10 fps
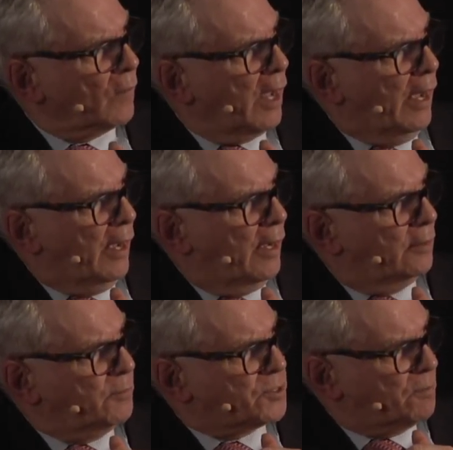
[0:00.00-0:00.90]

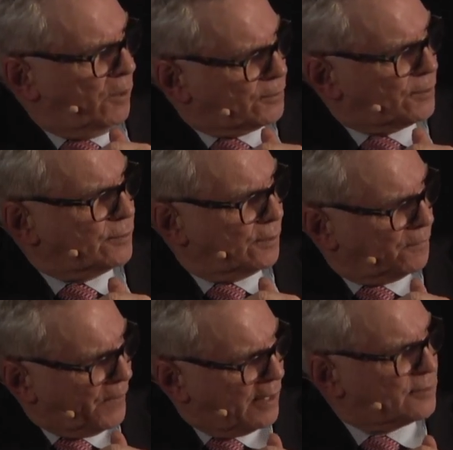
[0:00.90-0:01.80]
And Mister Molson took a
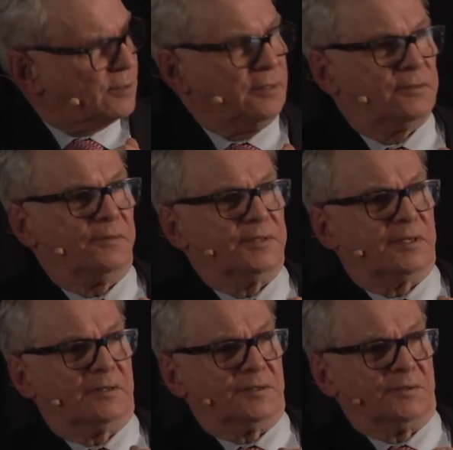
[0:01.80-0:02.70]
fancy to his
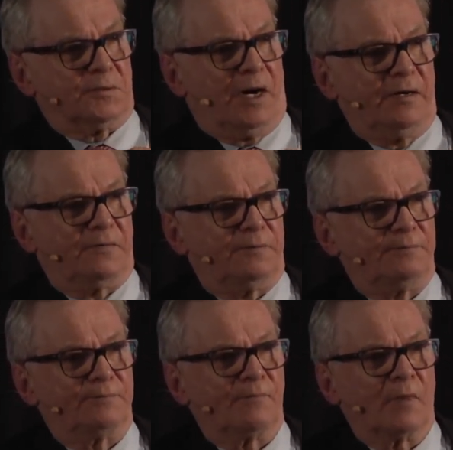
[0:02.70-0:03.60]
cousin's wife.
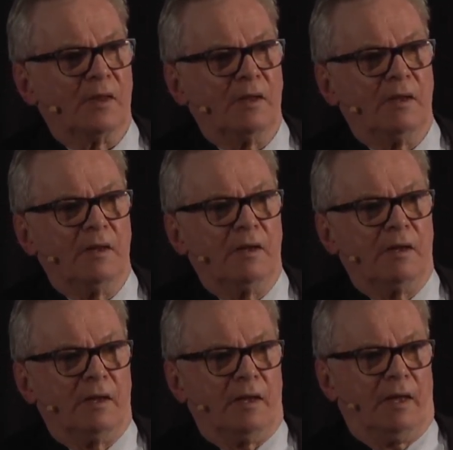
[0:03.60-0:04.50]

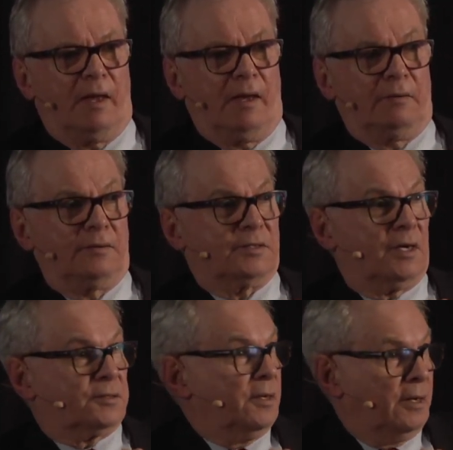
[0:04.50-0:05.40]
And his
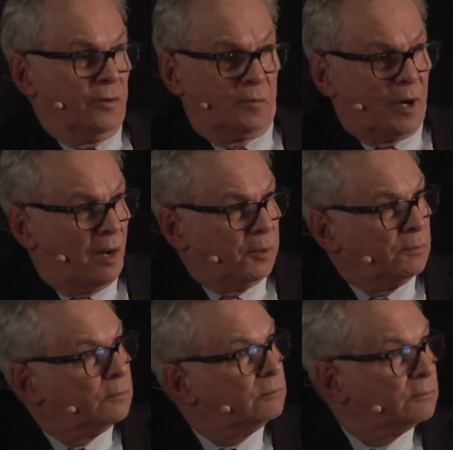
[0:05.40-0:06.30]
cousin had no
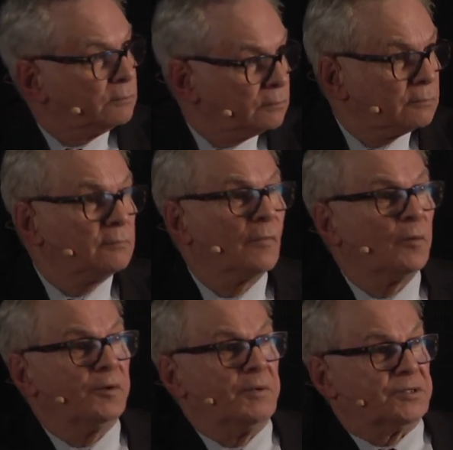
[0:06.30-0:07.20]
problem
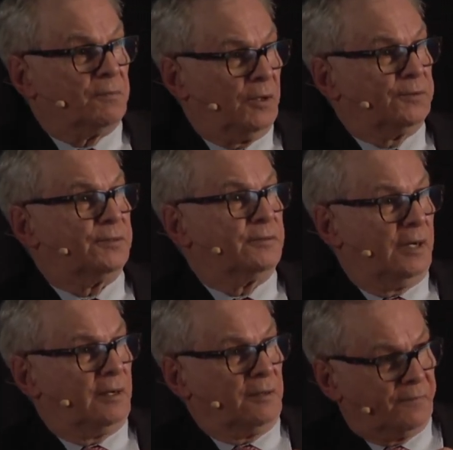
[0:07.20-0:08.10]
with Mister Molson
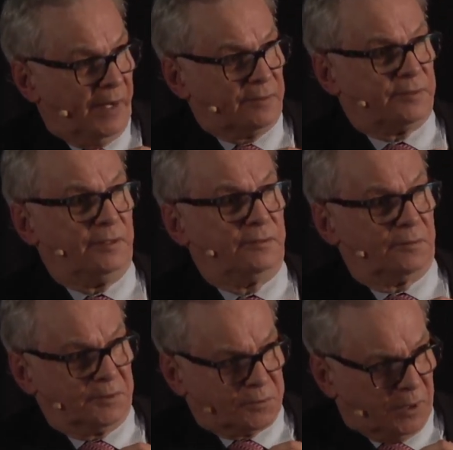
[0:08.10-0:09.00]
taking a fancy
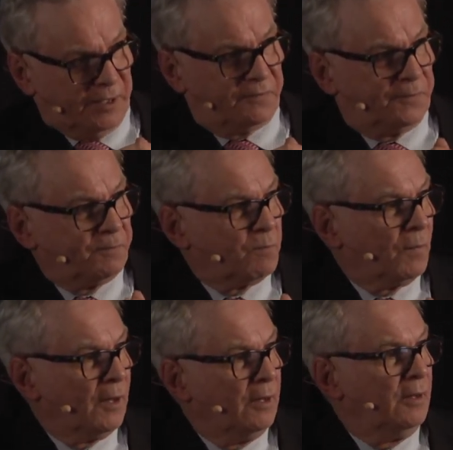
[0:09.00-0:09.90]
to his wife.
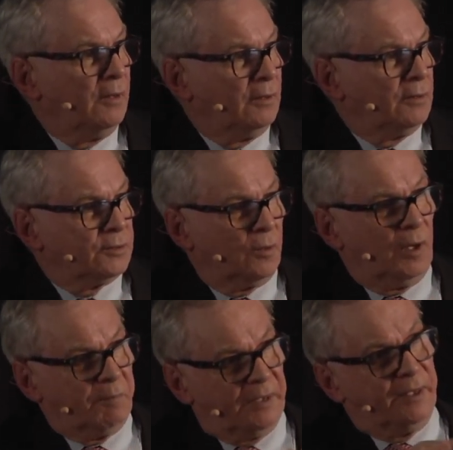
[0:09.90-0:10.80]
So
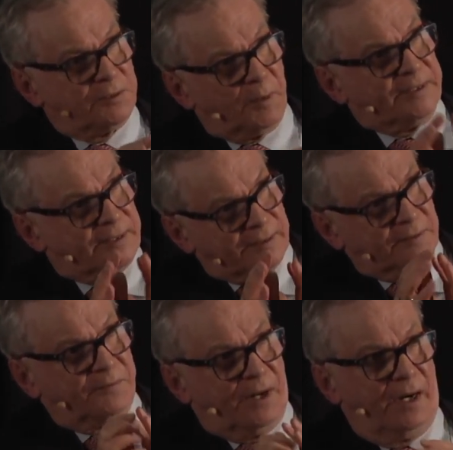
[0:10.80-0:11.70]
on Mondays, Wednesdays,
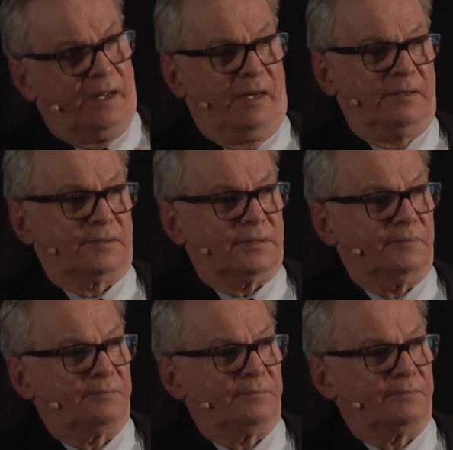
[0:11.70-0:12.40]
and Fridays,